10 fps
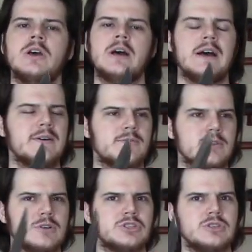Uh, for
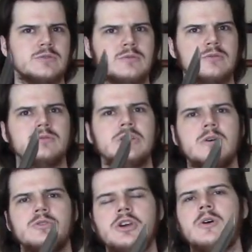those of you who
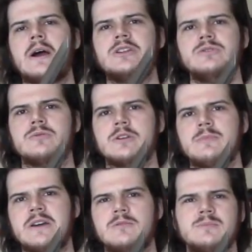don't know, I do run
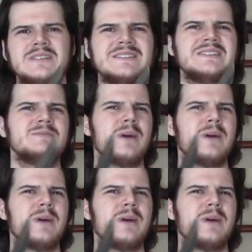my own business.